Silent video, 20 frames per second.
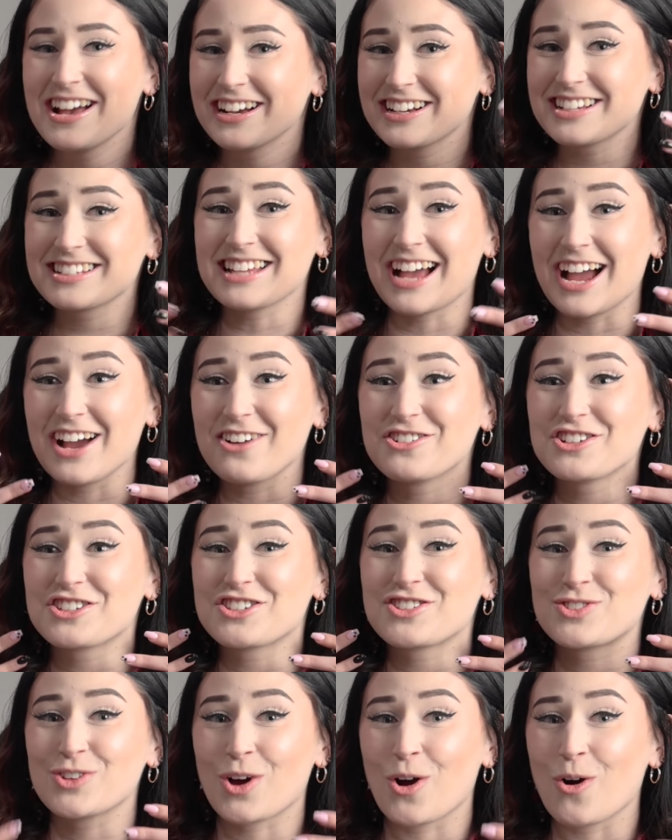because I was
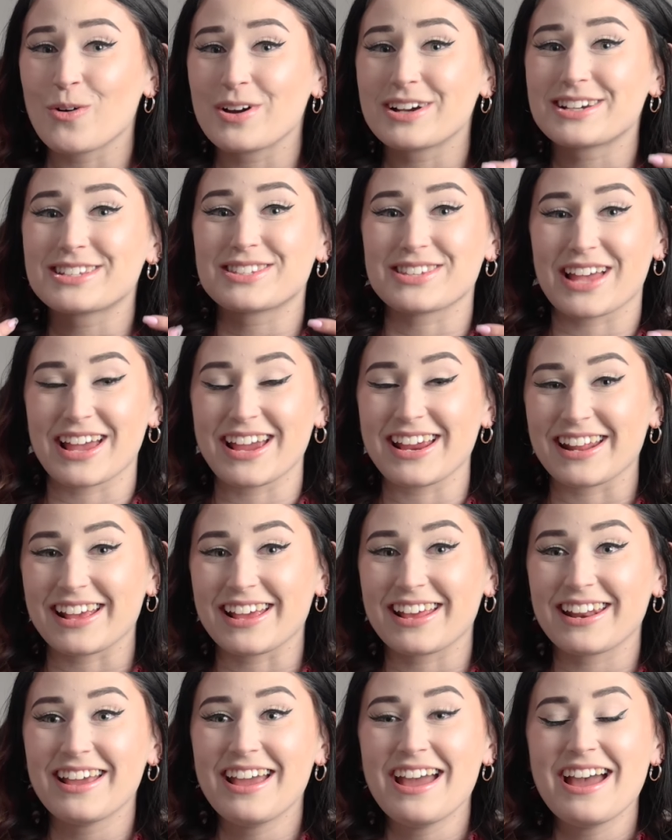so
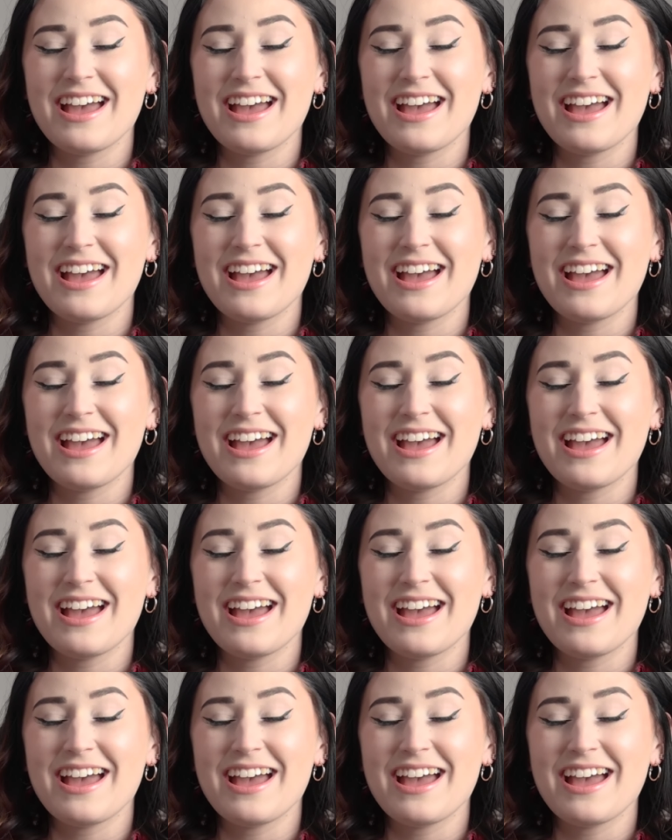excited.